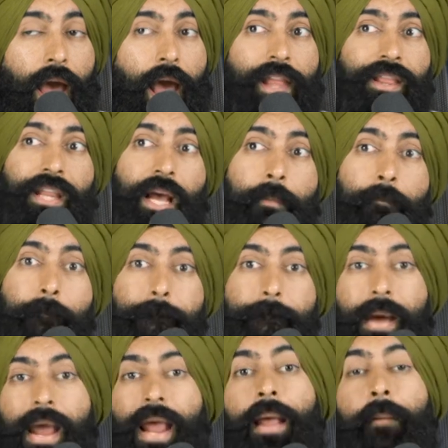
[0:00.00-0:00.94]
And
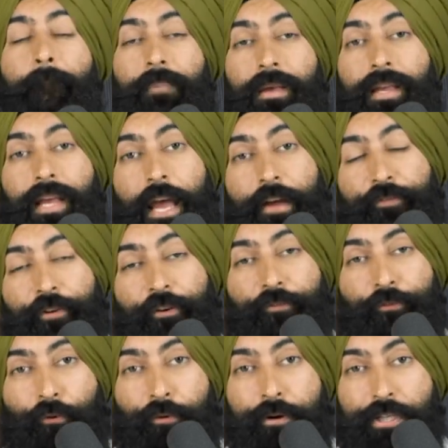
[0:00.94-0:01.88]
then maybe if you're
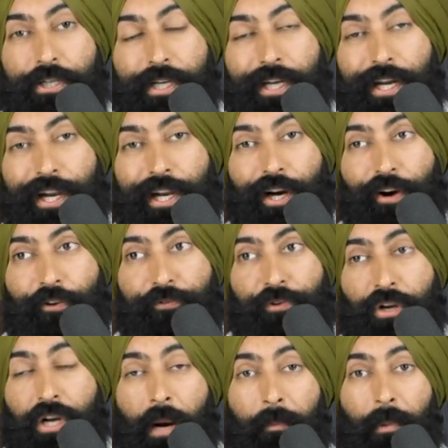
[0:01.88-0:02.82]
fortunate enough,
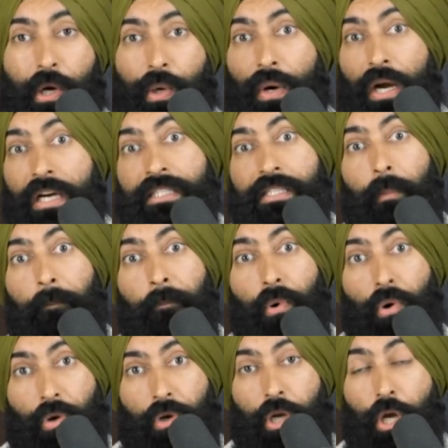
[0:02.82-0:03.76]
you come across a
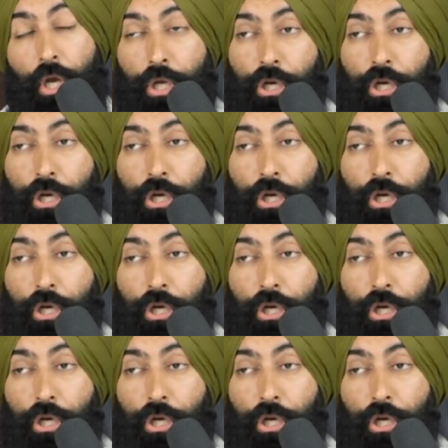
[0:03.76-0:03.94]
book,